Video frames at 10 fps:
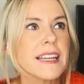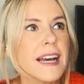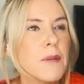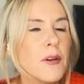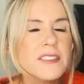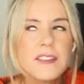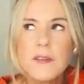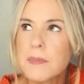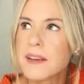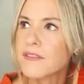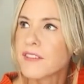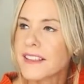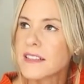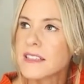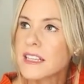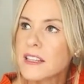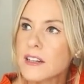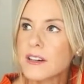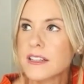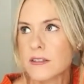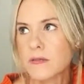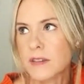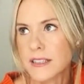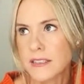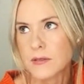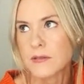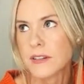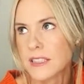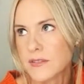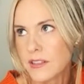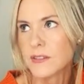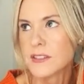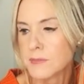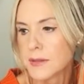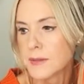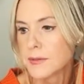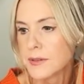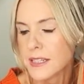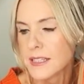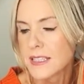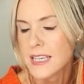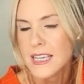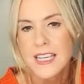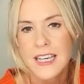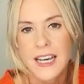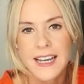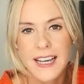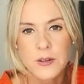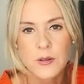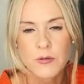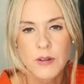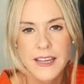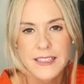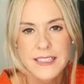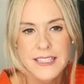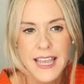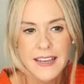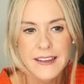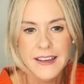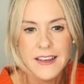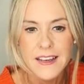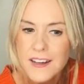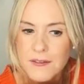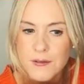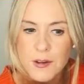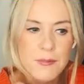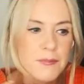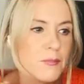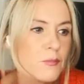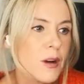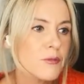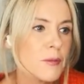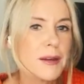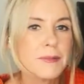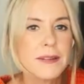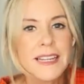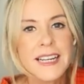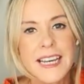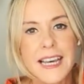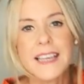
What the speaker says: I'm also a big fan. There's another great songwriter who writes for lots of people, and it's a guy called Ryan Tedder from One Republic.